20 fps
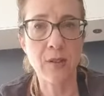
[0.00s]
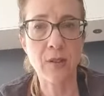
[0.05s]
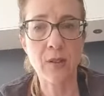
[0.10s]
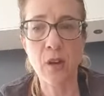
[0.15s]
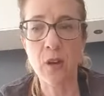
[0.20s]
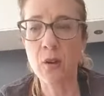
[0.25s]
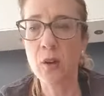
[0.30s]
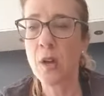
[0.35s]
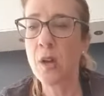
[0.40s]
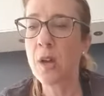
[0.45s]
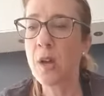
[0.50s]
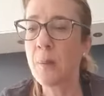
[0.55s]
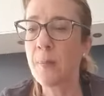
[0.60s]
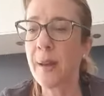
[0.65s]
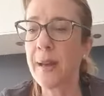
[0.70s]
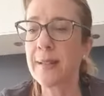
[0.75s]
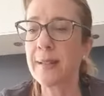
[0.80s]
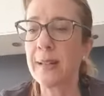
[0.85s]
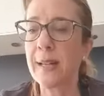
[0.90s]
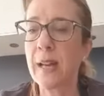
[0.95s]
So
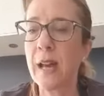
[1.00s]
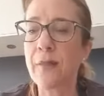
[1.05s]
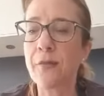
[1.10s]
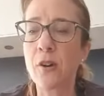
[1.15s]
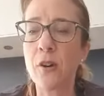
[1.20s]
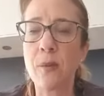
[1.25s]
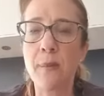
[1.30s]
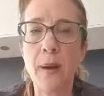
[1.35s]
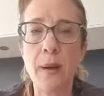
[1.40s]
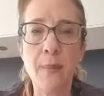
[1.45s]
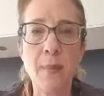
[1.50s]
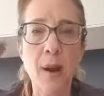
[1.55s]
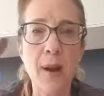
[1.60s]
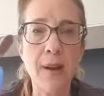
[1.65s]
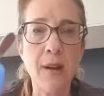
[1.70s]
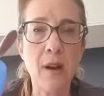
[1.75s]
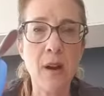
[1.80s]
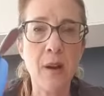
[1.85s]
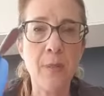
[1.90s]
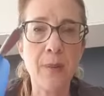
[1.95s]
basically I've got my
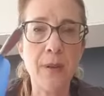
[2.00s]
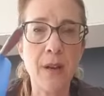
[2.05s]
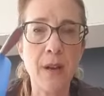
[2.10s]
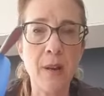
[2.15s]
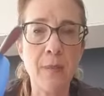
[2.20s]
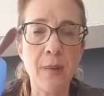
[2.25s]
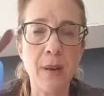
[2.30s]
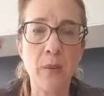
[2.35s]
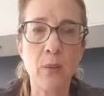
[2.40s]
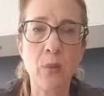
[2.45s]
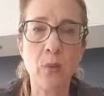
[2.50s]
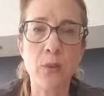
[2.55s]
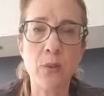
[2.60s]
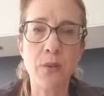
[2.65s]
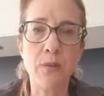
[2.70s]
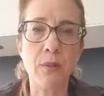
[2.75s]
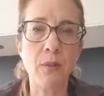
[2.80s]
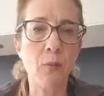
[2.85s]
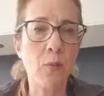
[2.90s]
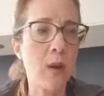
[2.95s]
bicarbonate and my
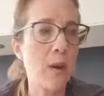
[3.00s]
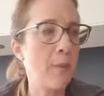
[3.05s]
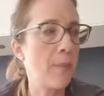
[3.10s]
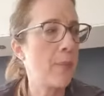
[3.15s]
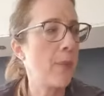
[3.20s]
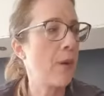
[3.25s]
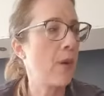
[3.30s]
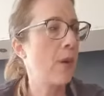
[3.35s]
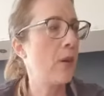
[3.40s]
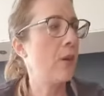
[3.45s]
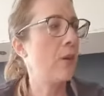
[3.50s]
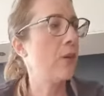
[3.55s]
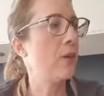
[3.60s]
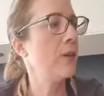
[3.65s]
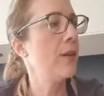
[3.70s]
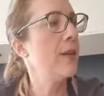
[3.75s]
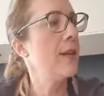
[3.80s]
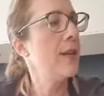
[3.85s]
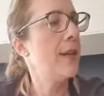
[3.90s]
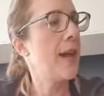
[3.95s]
water in one
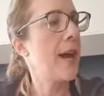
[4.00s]
bowl,